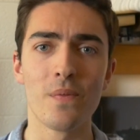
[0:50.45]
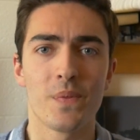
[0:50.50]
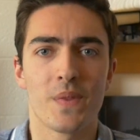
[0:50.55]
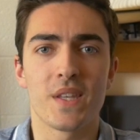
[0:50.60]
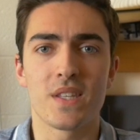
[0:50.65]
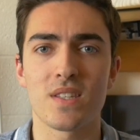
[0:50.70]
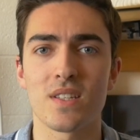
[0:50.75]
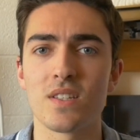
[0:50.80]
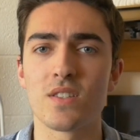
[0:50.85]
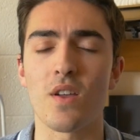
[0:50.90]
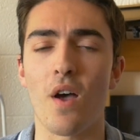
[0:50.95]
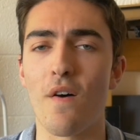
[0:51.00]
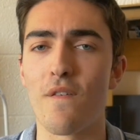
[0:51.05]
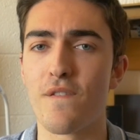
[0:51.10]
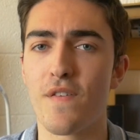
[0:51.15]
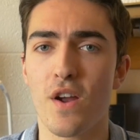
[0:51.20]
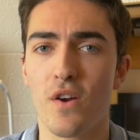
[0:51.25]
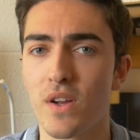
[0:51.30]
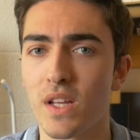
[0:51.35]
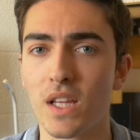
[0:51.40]
This is a
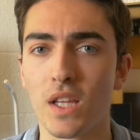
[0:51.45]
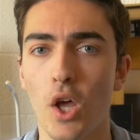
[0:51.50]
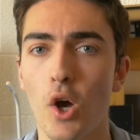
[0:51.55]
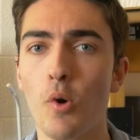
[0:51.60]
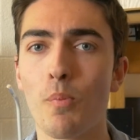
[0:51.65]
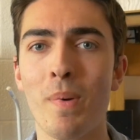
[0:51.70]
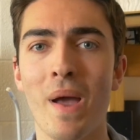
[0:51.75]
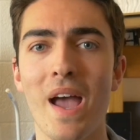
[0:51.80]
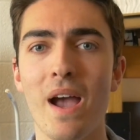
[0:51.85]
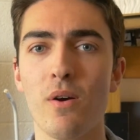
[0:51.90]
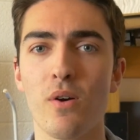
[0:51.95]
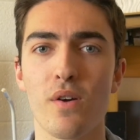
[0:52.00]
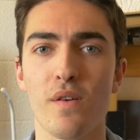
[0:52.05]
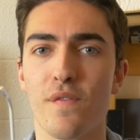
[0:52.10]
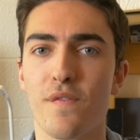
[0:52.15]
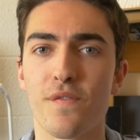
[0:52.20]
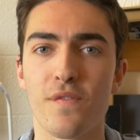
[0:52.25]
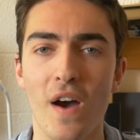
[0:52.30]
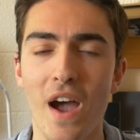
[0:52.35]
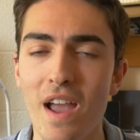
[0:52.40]
very low power
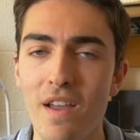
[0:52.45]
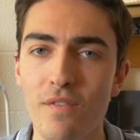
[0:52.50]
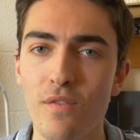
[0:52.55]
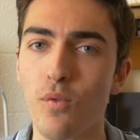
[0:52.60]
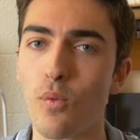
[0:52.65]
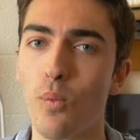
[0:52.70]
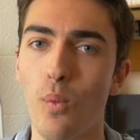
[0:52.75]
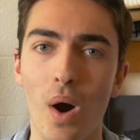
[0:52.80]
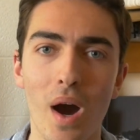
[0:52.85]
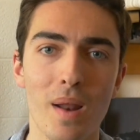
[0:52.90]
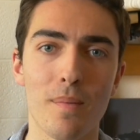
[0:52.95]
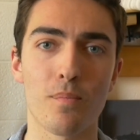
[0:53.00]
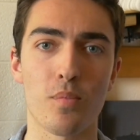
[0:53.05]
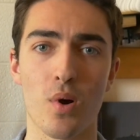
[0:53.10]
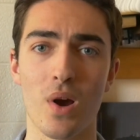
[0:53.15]
five watt